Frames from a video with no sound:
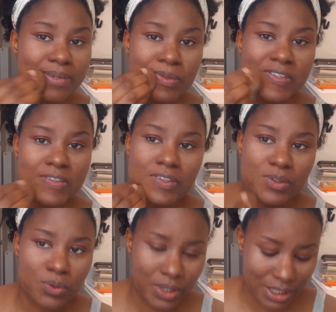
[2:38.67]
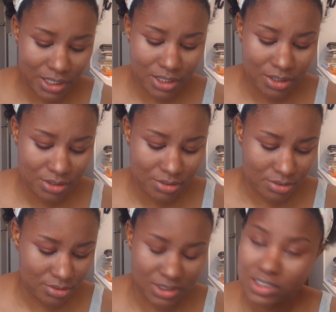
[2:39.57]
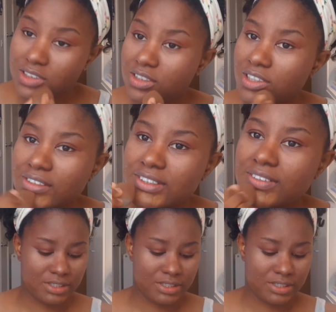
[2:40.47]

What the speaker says: I'm just gonna quickly do this because